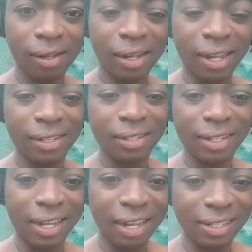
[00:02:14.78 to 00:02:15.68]
Guys,
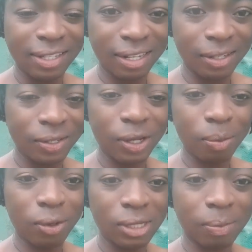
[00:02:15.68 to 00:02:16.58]
I say this to you
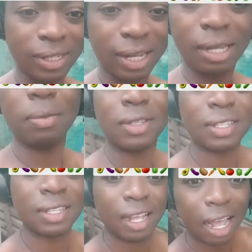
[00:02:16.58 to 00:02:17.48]
multiple
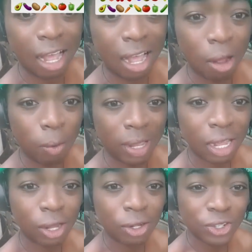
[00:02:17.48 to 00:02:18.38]
times. I weigh
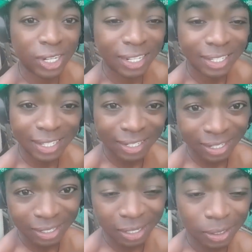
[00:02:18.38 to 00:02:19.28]

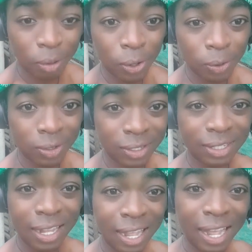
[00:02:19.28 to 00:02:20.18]
166
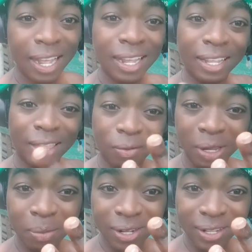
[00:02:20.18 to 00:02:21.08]
pounds.
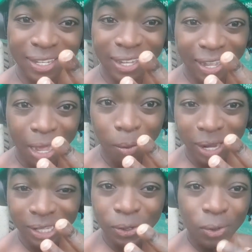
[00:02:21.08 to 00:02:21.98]
3 months ago, I
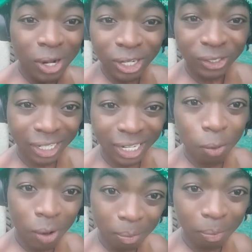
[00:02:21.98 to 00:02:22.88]
weighed
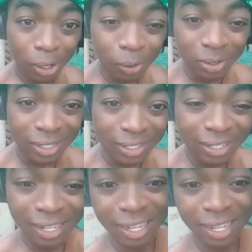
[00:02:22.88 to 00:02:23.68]
201 pounds.